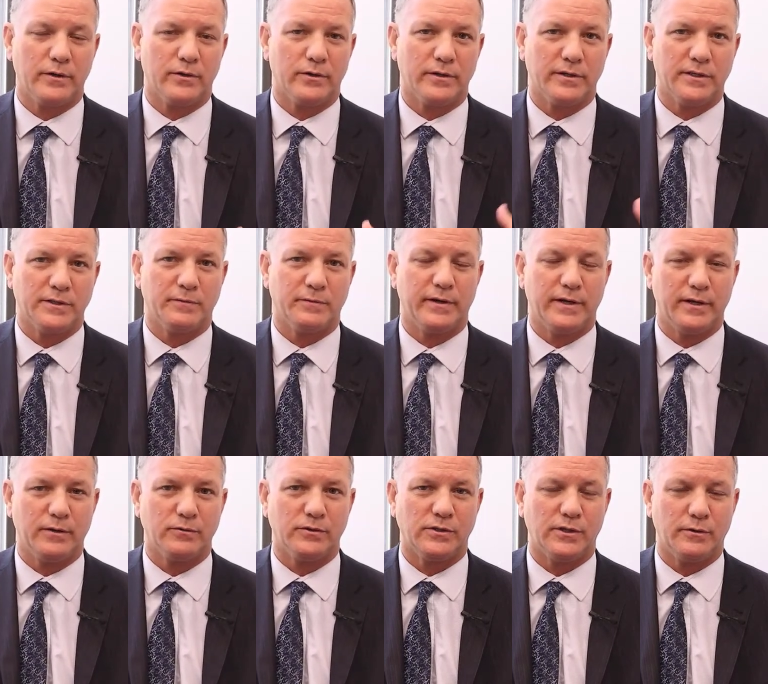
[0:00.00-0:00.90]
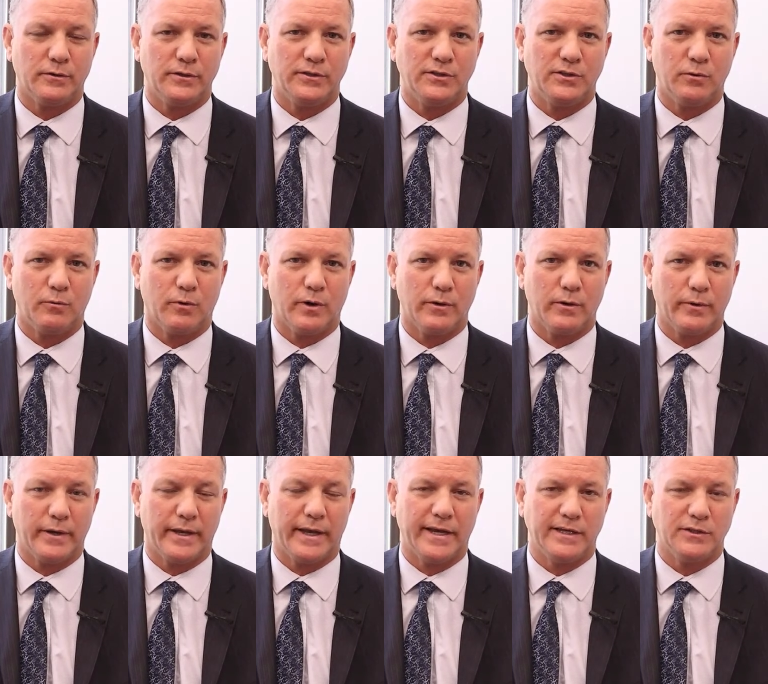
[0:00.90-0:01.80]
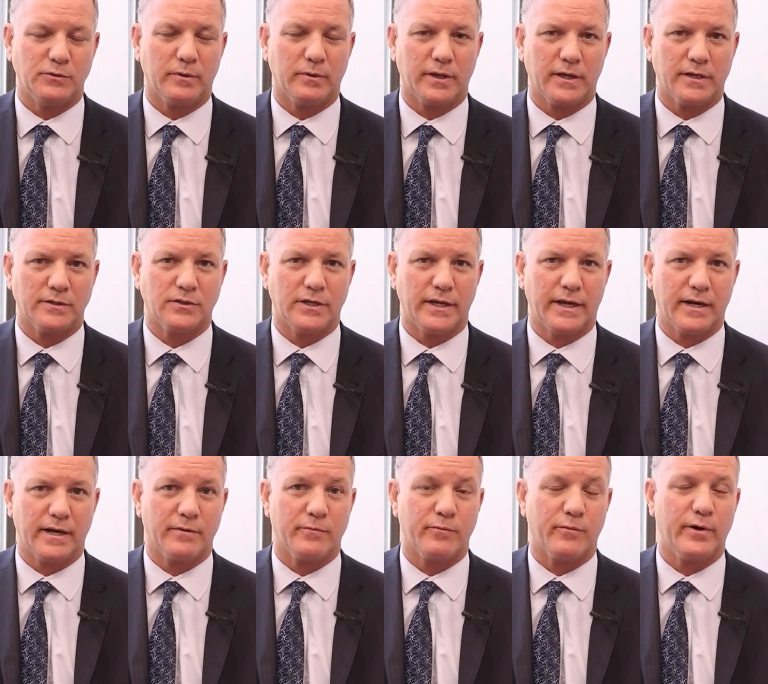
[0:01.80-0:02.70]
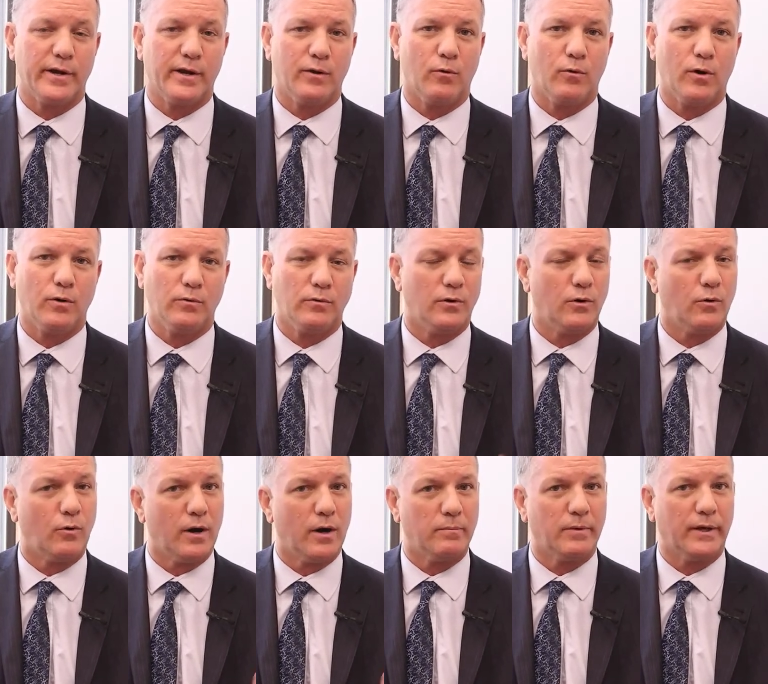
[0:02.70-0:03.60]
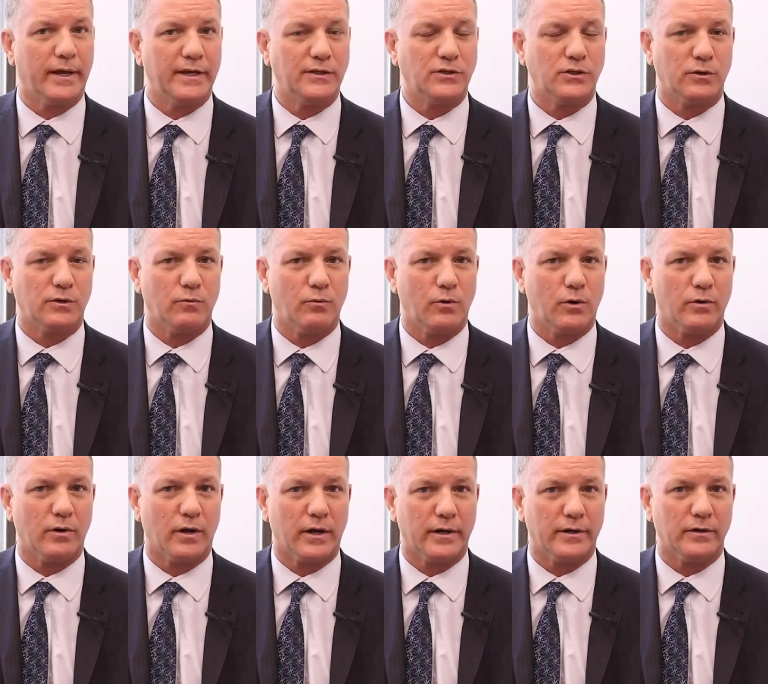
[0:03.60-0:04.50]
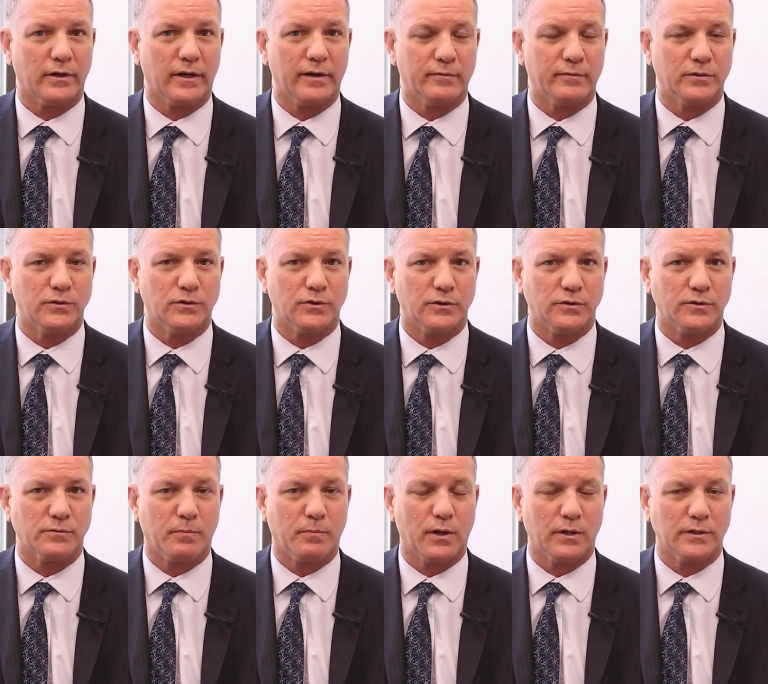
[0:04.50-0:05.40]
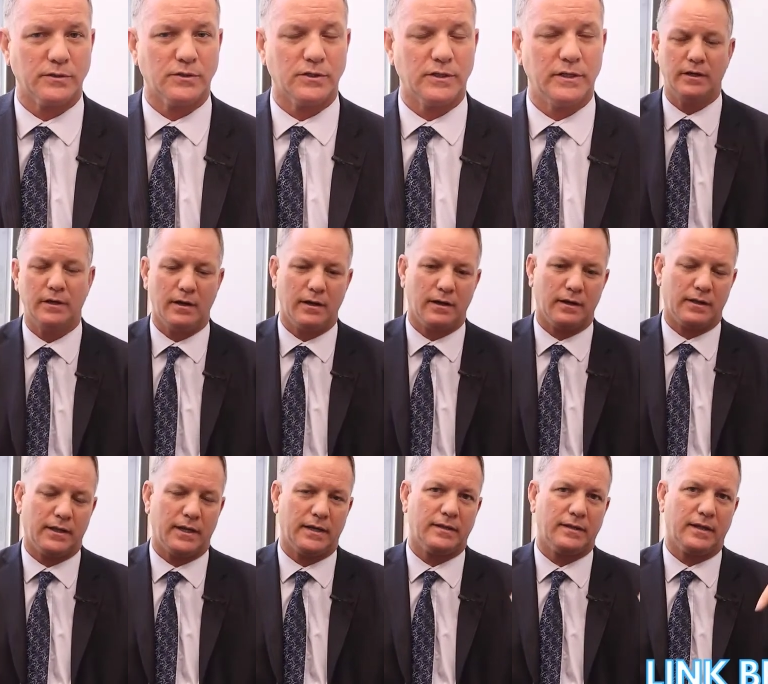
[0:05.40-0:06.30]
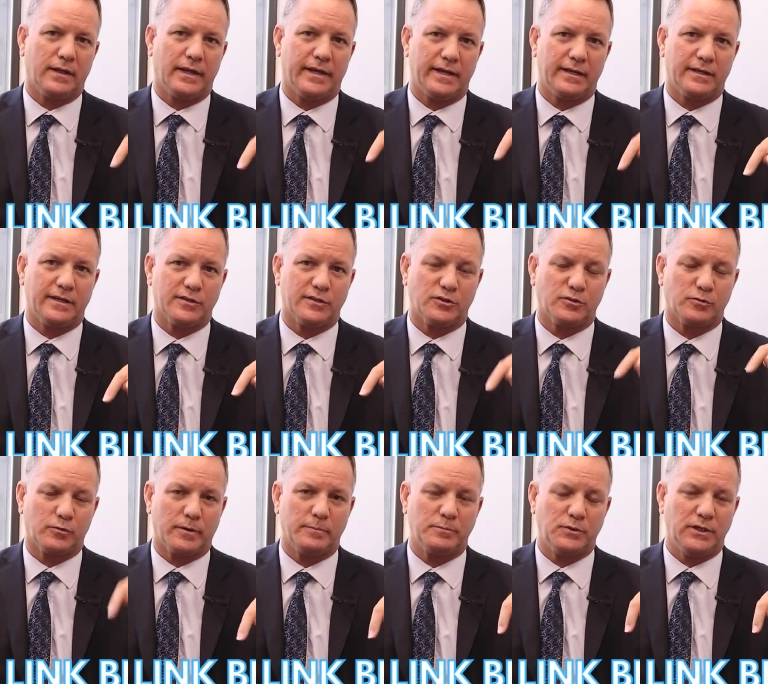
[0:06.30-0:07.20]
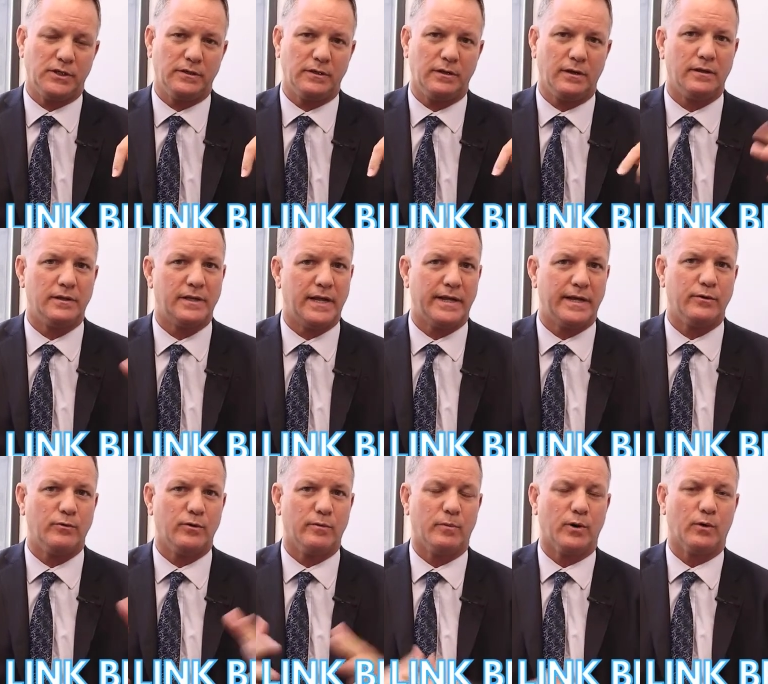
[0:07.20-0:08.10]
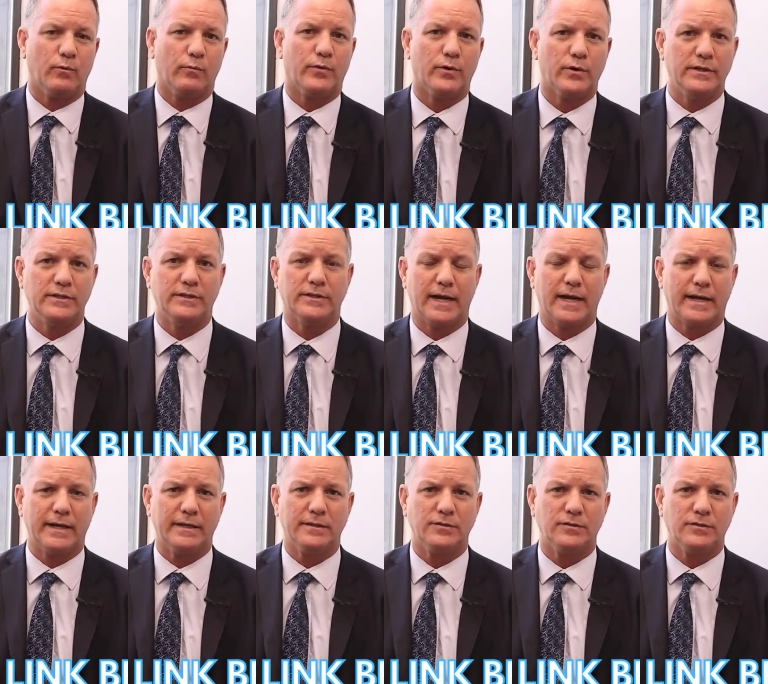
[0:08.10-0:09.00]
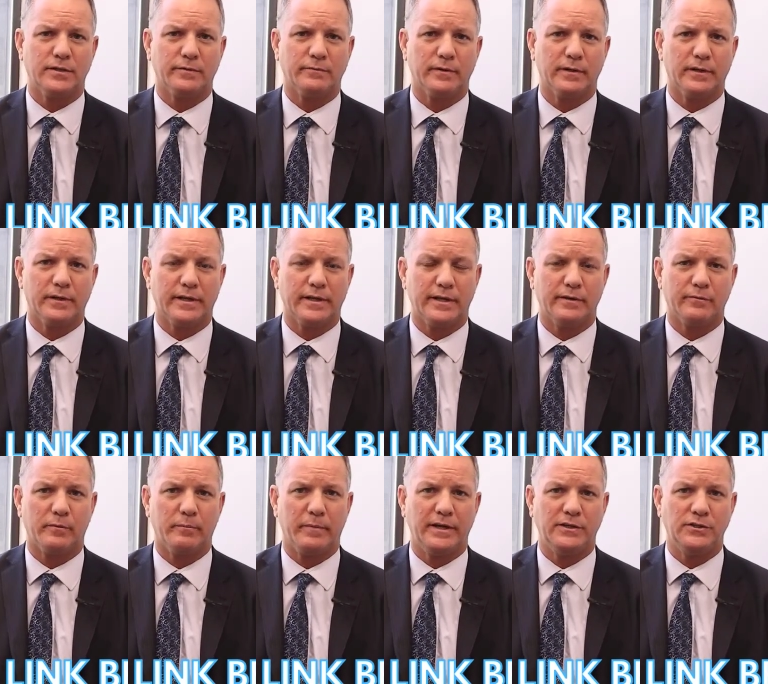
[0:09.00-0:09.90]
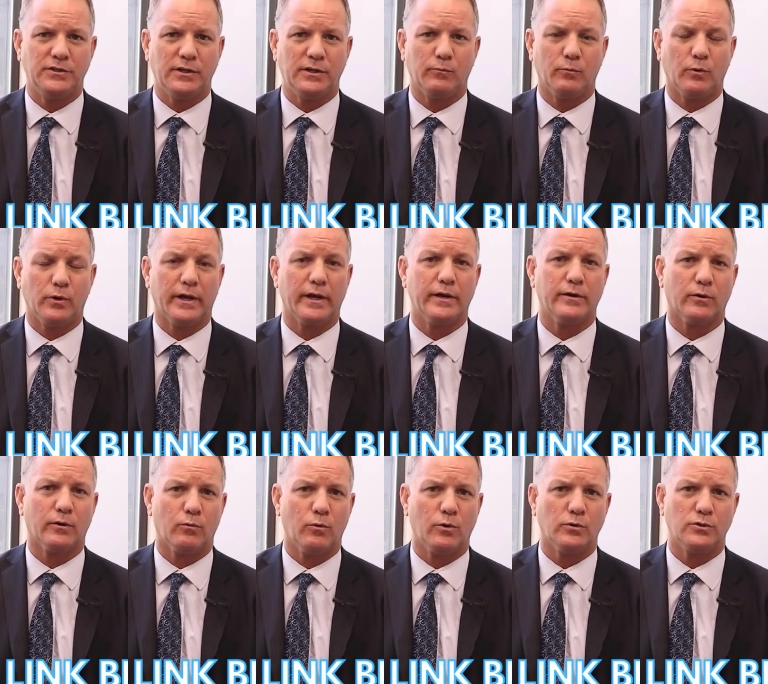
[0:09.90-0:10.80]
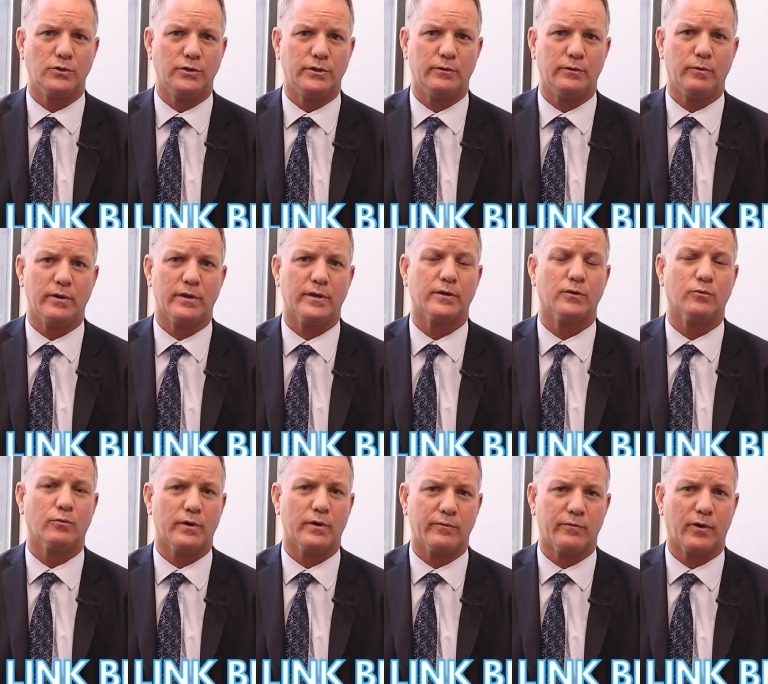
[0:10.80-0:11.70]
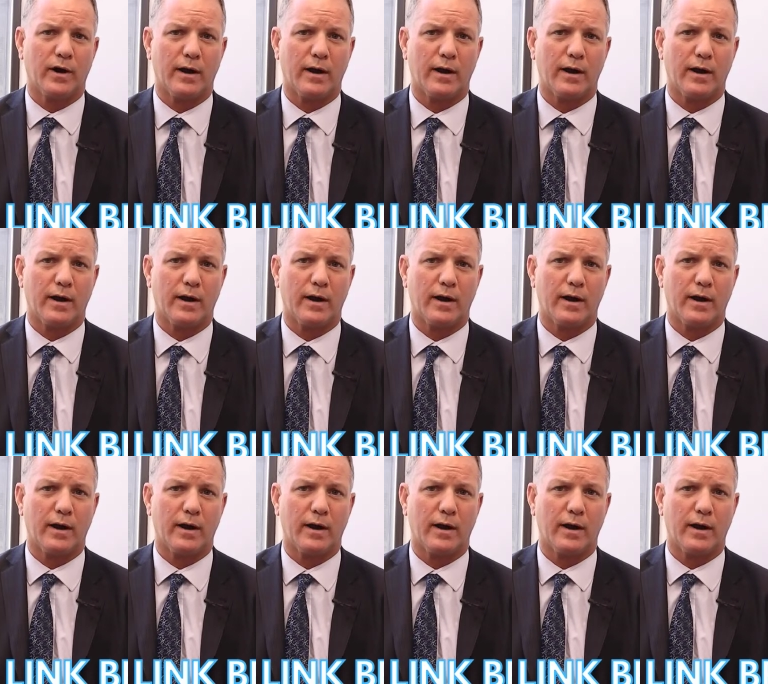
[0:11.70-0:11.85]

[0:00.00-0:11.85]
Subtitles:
during this video series you want to engage with us to get a free quote, no obligation quote on your life insurance policy, click the link in the description. Take you about 30 seconds to fill in the information and we'll get your quote to you within 24